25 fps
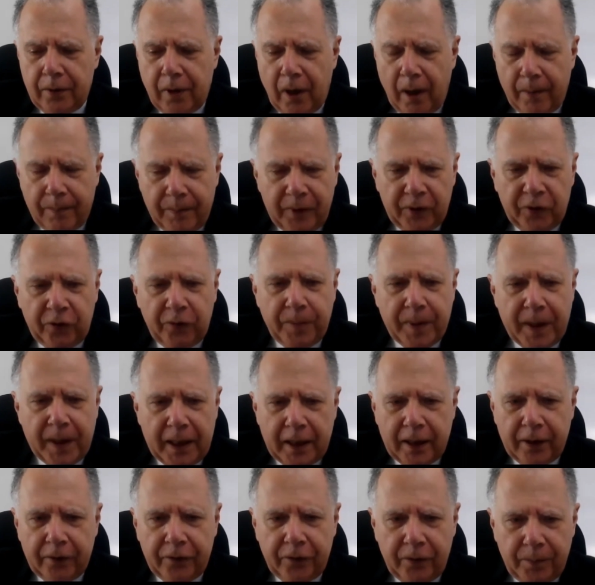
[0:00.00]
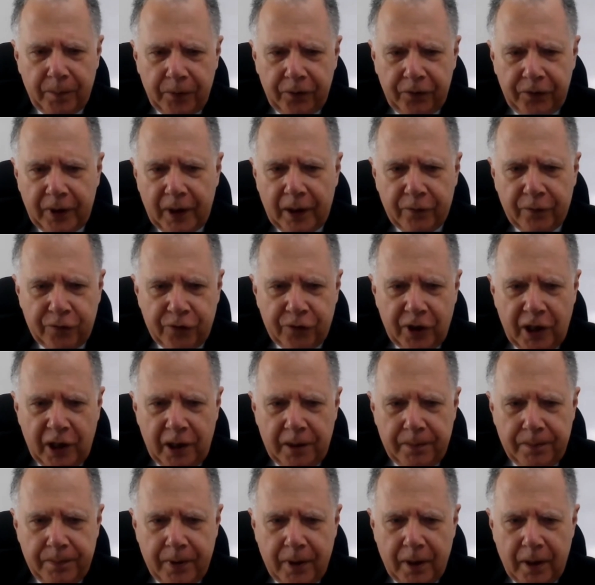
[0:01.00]
government spending as a percent of
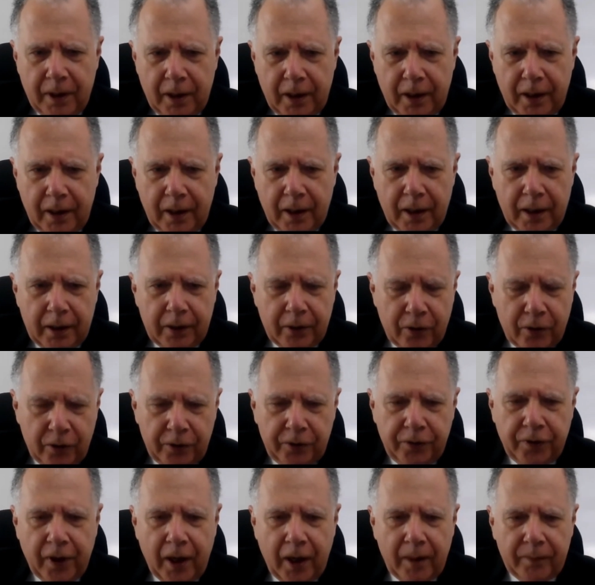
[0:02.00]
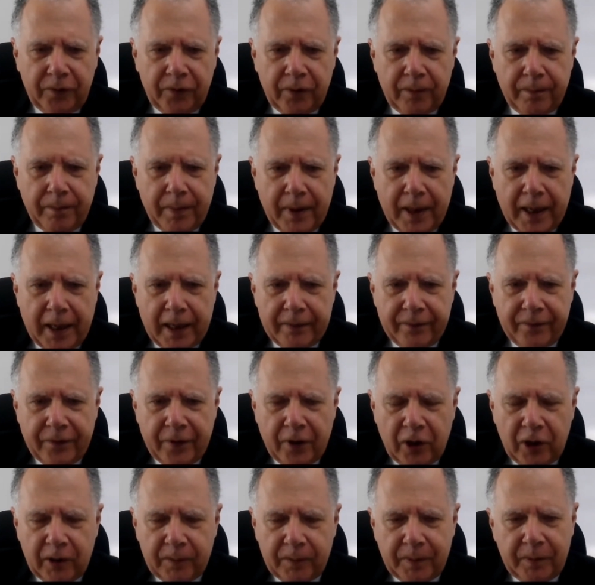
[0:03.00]
GDP in good times and bad
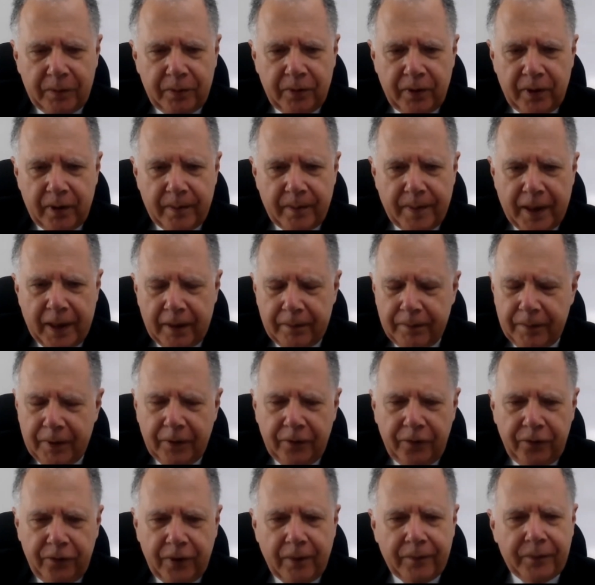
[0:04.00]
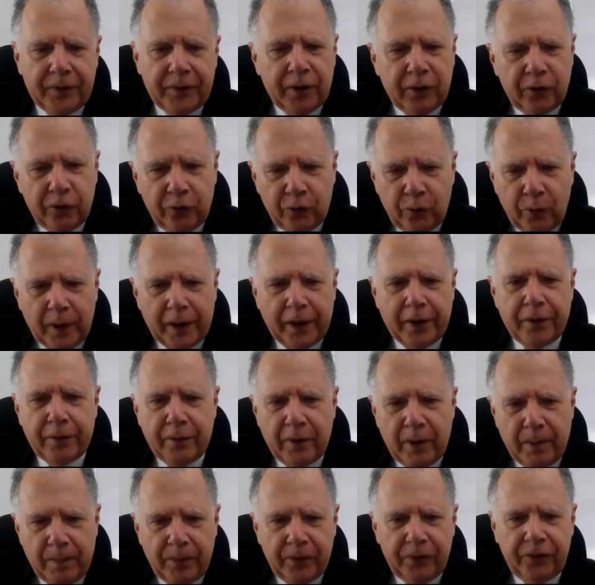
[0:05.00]
varied between about 70 to 23%.
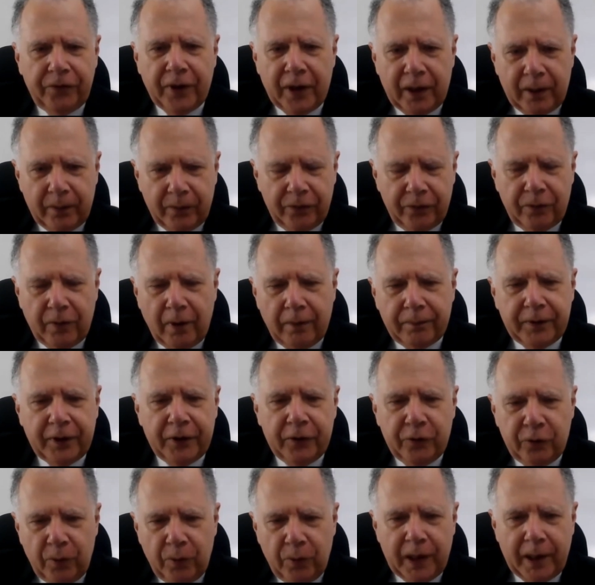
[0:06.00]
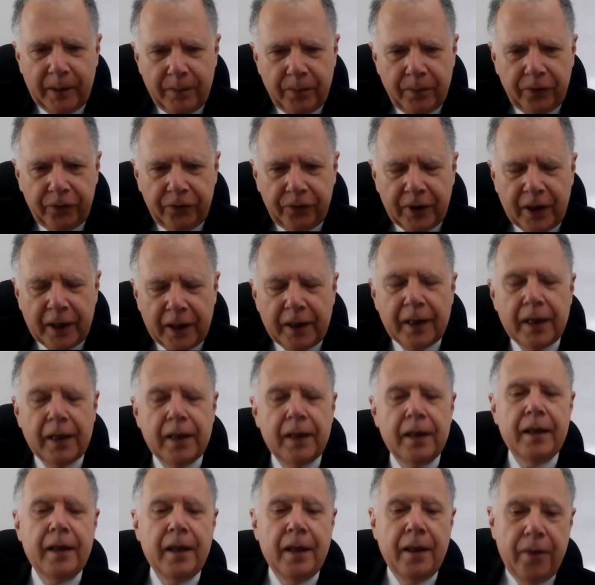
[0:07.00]
It was roughly 20%.
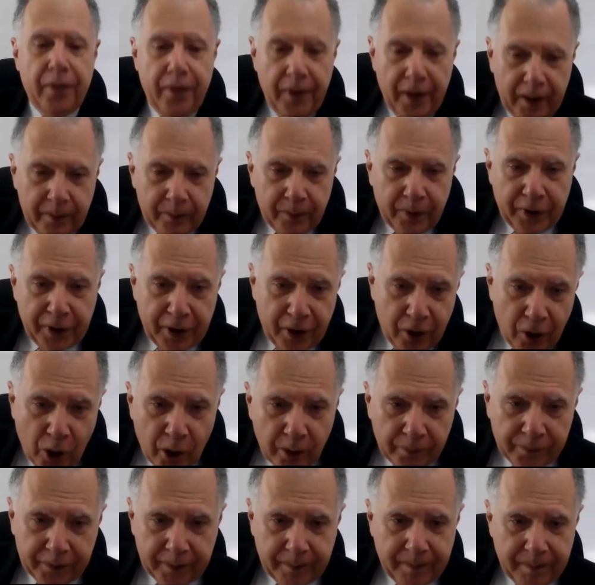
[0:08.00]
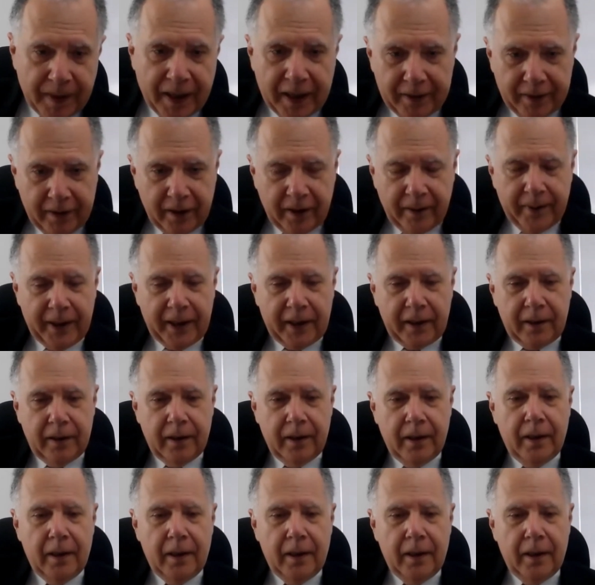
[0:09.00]
Then with the COVID pandemic,